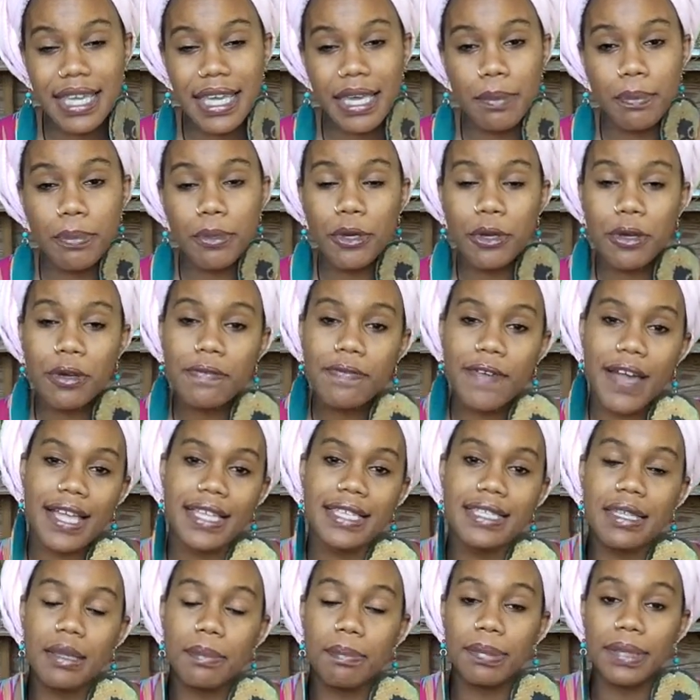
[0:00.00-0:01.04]
it
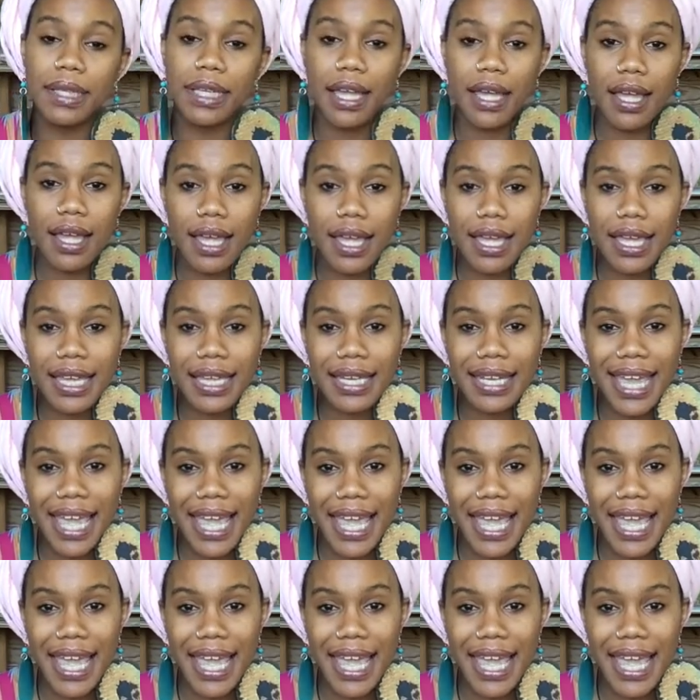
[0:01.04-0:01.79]
purifies the blood,